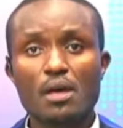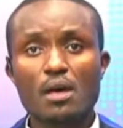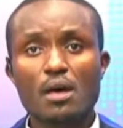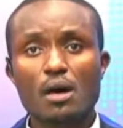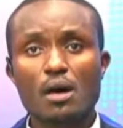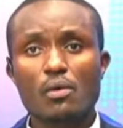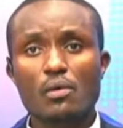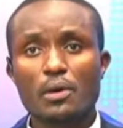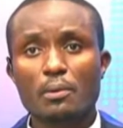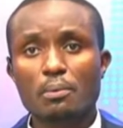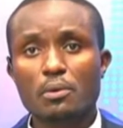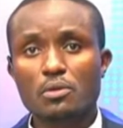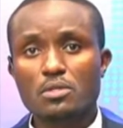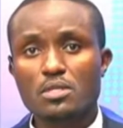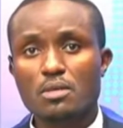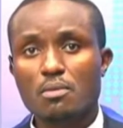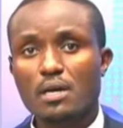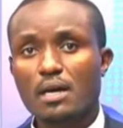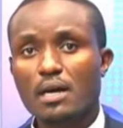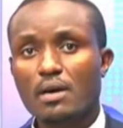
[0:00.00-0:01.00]
Our reporter
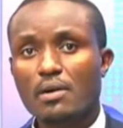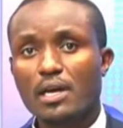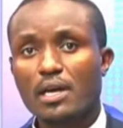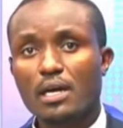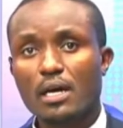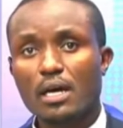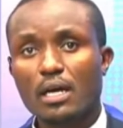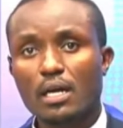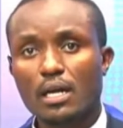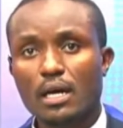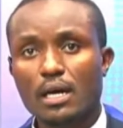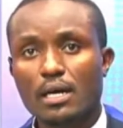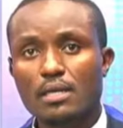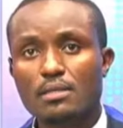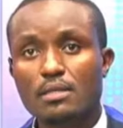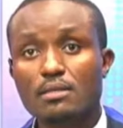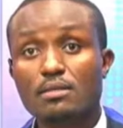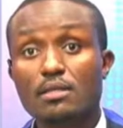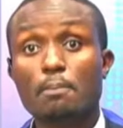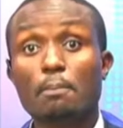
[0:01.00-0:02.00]
Wangari
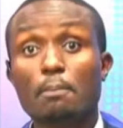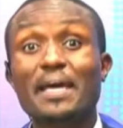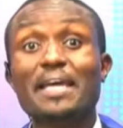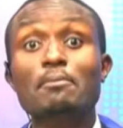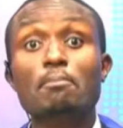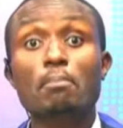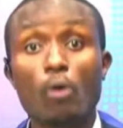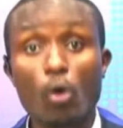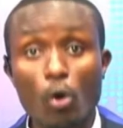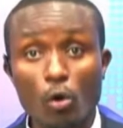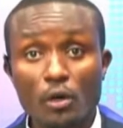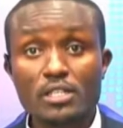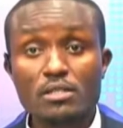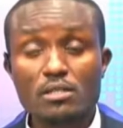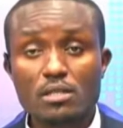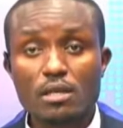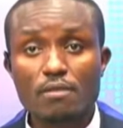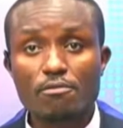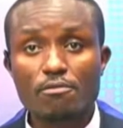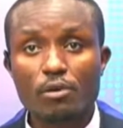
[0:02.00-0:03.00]
analyzes the pain points
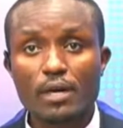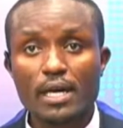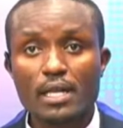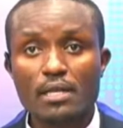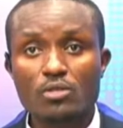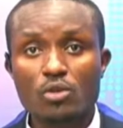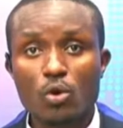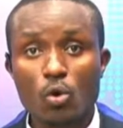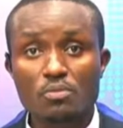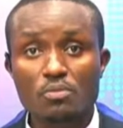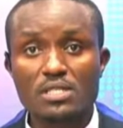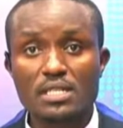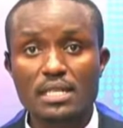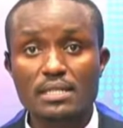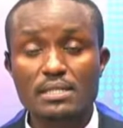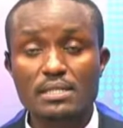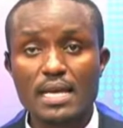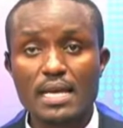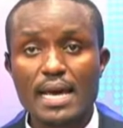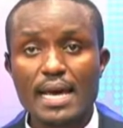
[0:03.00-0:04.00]
for Kenya's
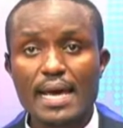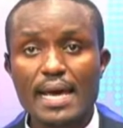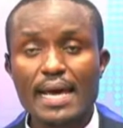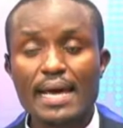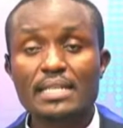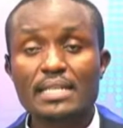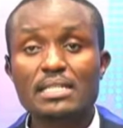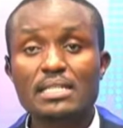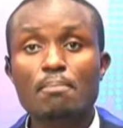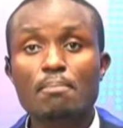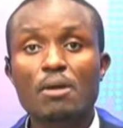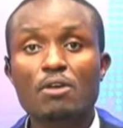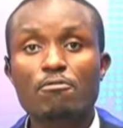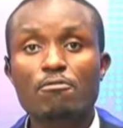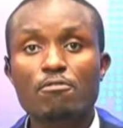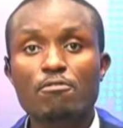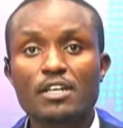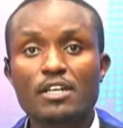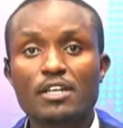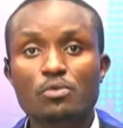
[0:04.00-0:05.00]
homesteads and
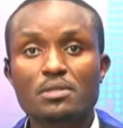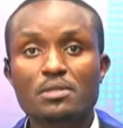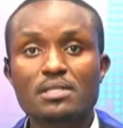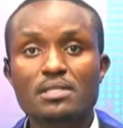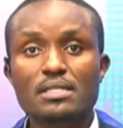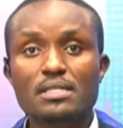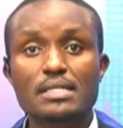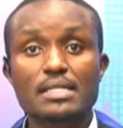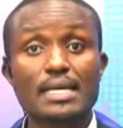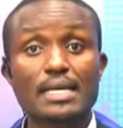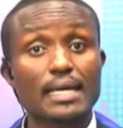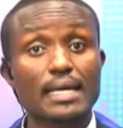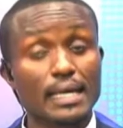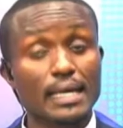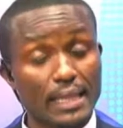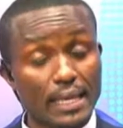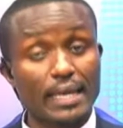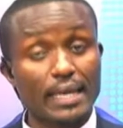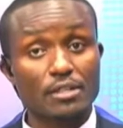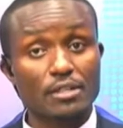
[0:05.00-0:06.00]
manufacturers in
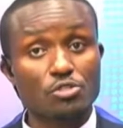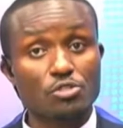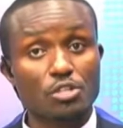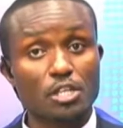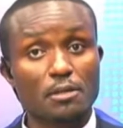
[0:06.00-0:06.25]
the country.